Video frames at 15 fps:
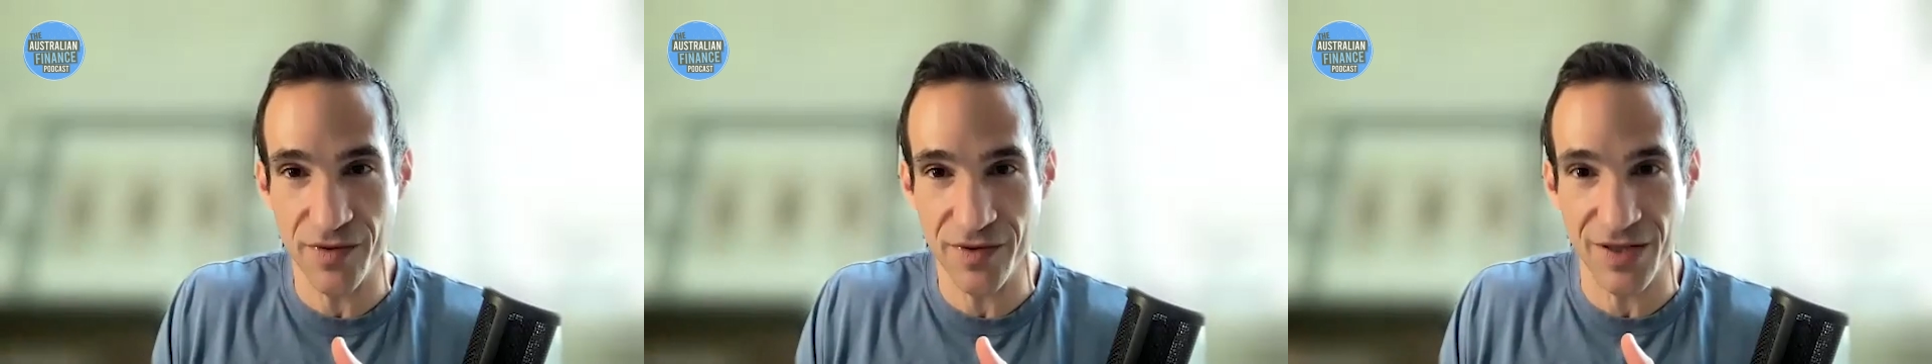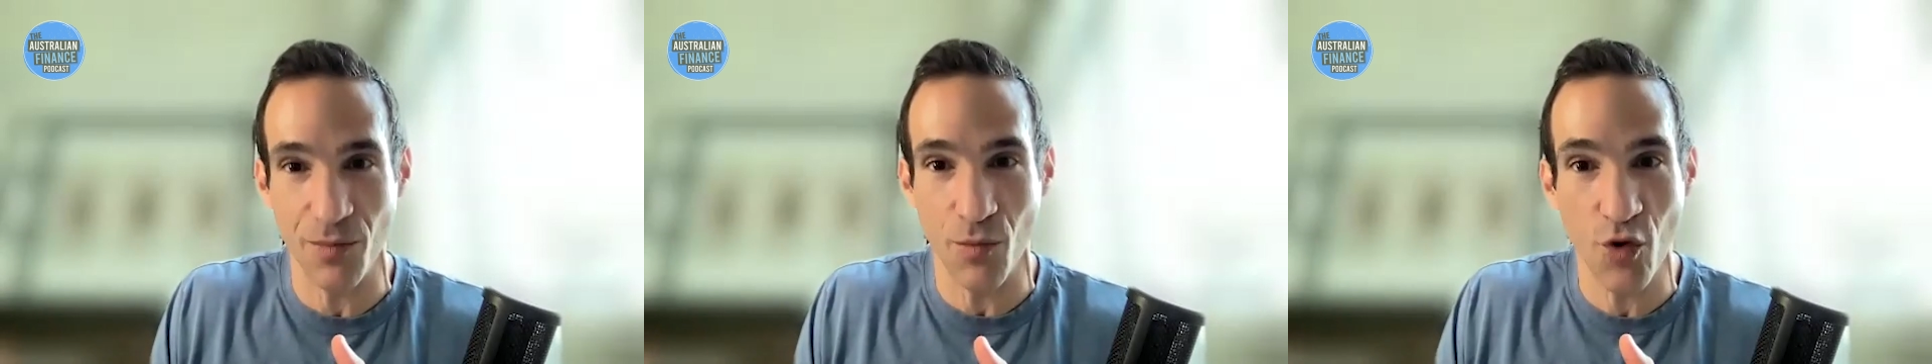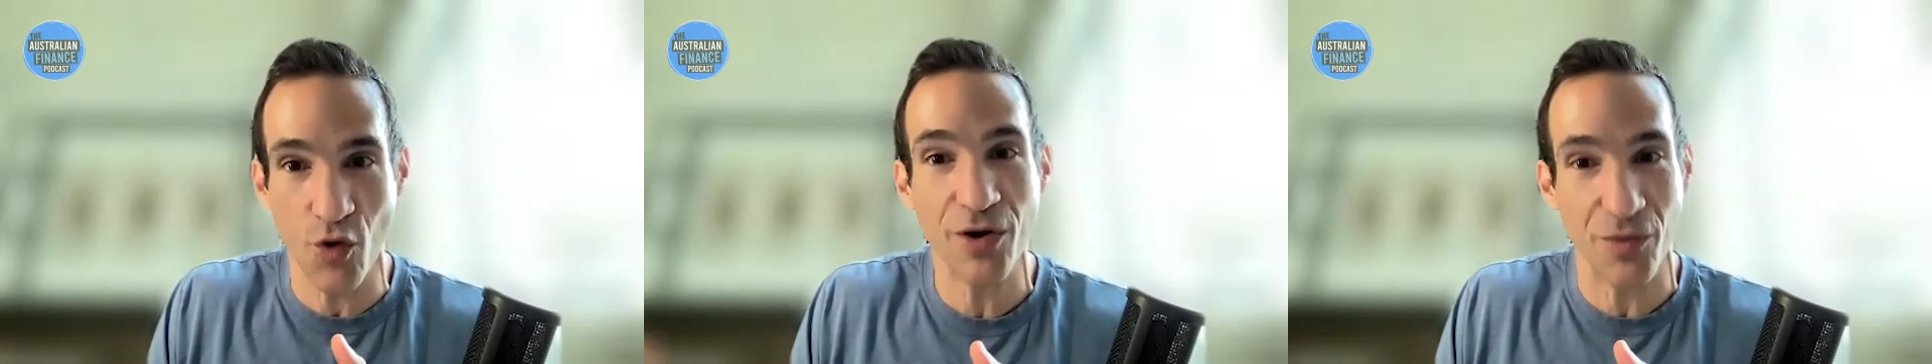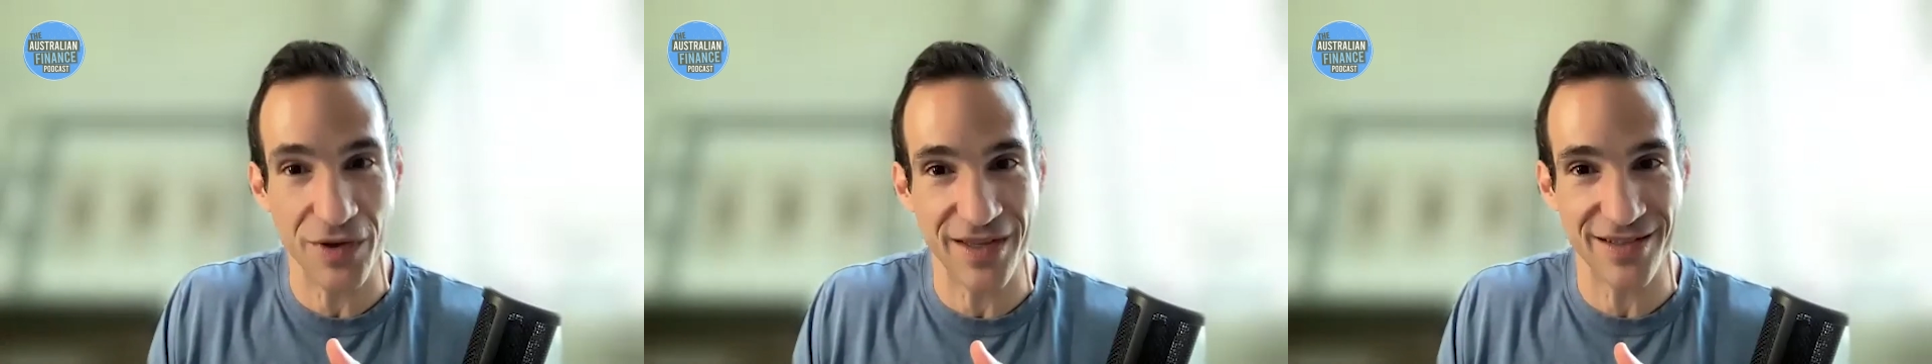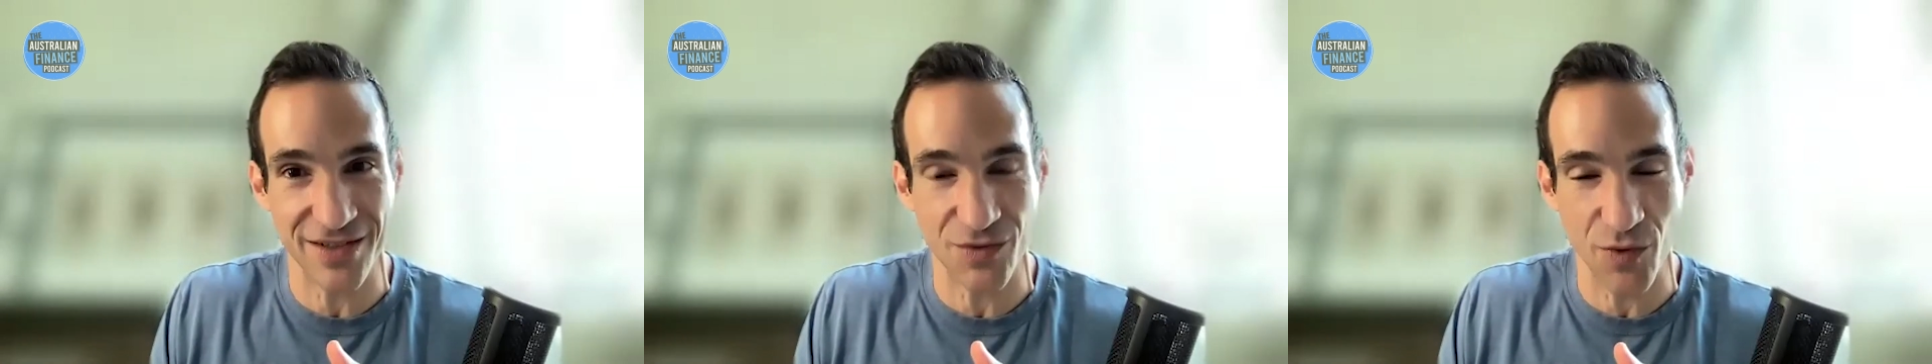some work with
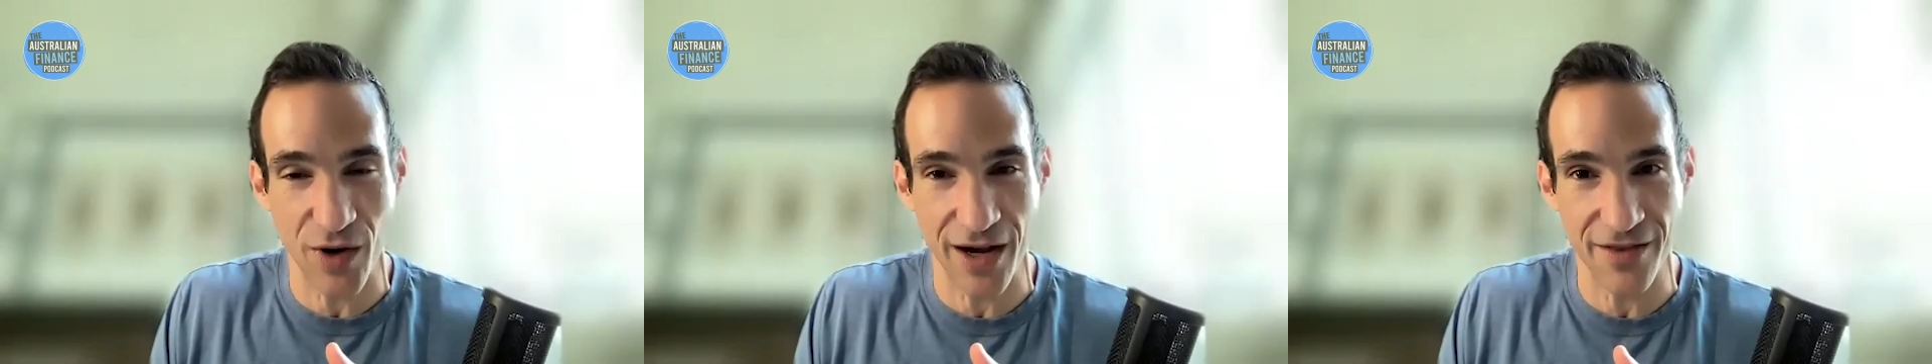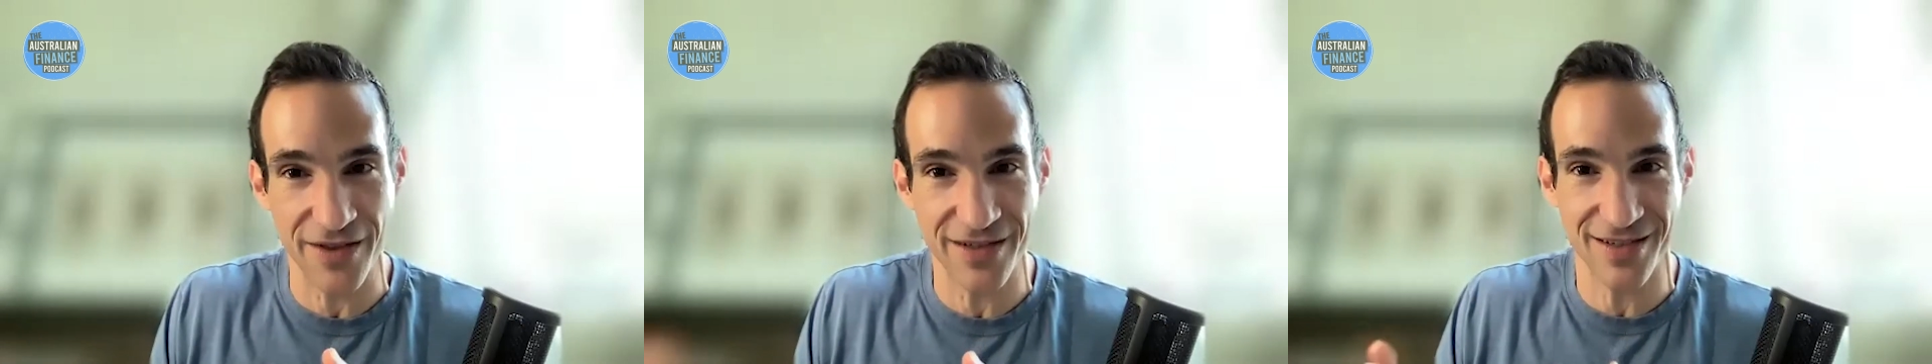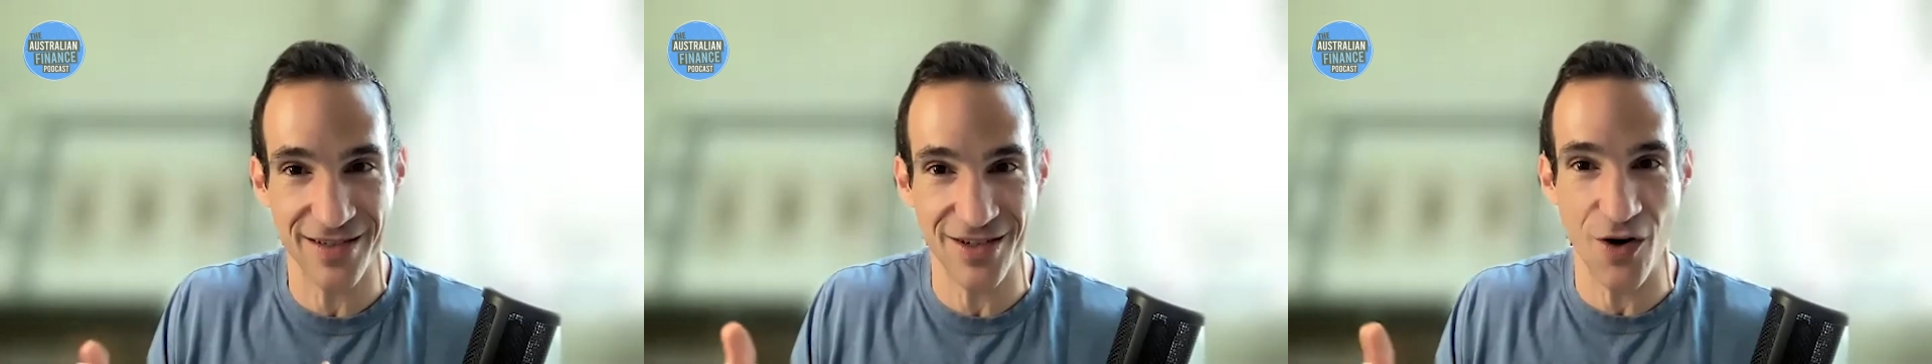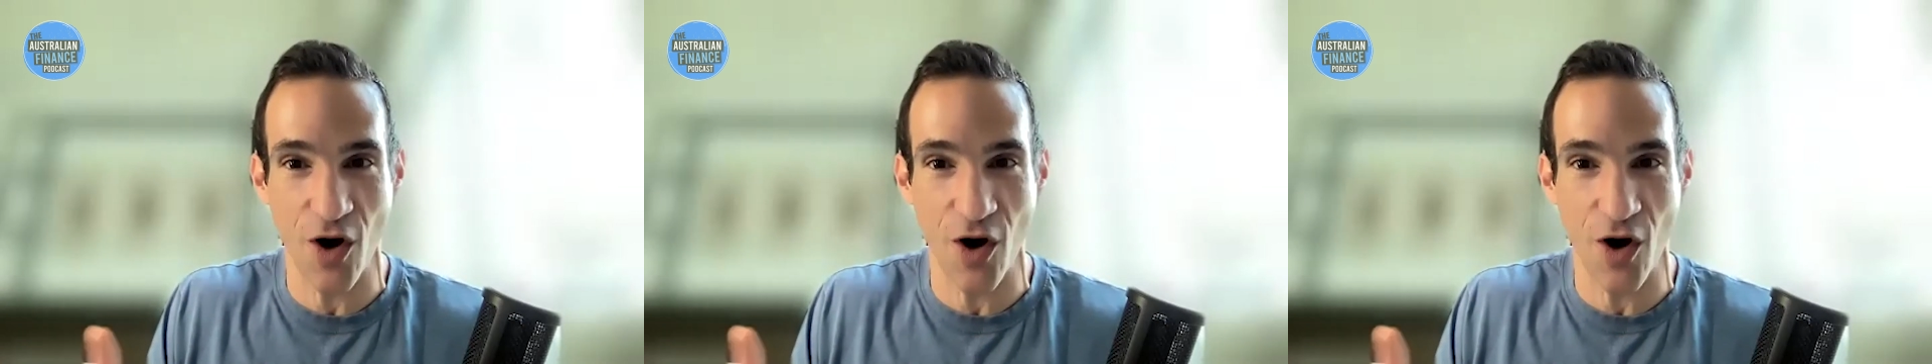this as well. This is, you know,